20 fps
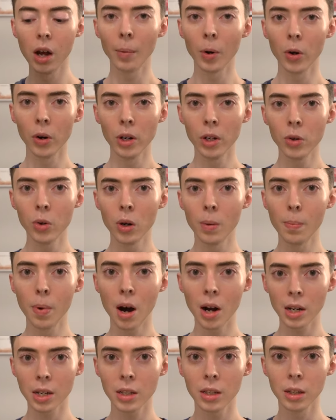I'm going to
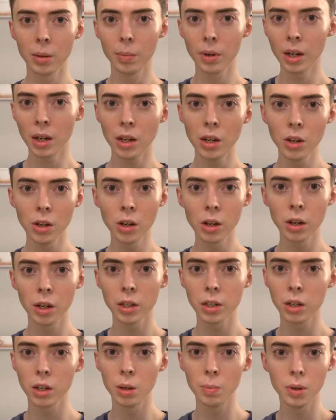unbox them here.
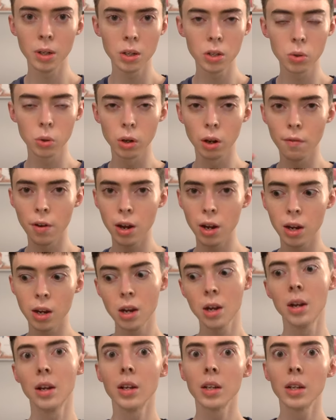It's gonna be sort of a